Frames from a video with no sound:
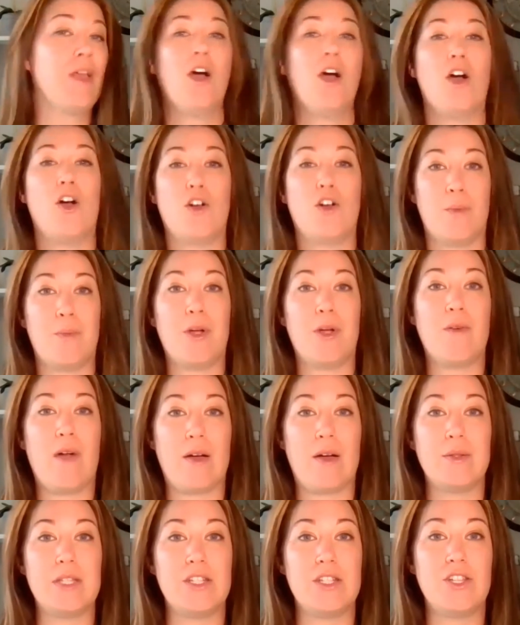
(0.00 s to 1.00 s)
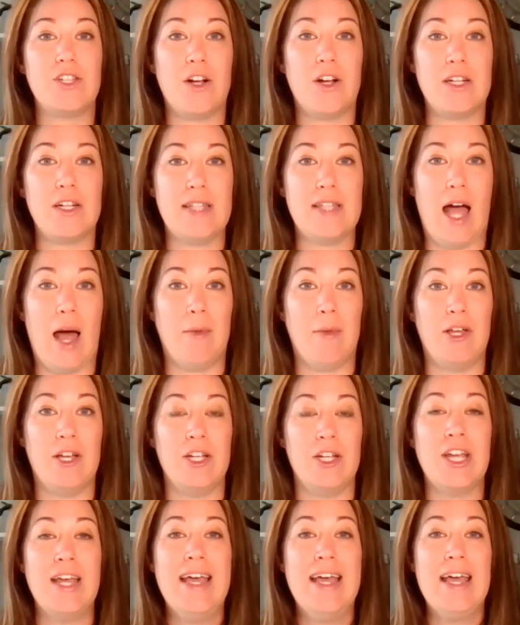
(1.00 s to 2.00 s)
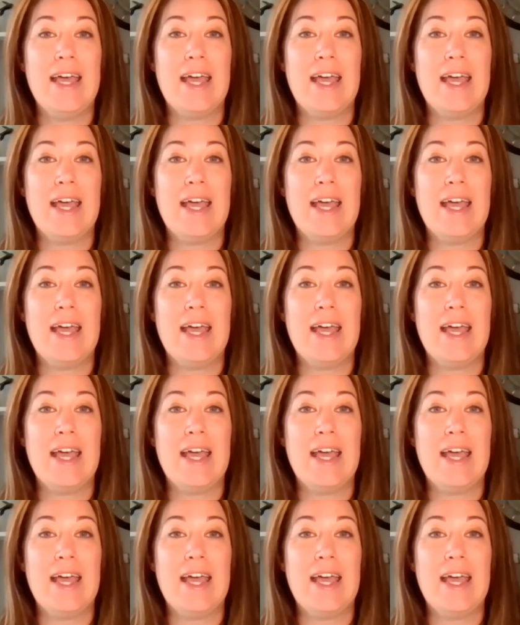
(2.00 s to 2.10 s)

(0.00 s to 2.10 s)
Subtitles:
or the prerequisites are established,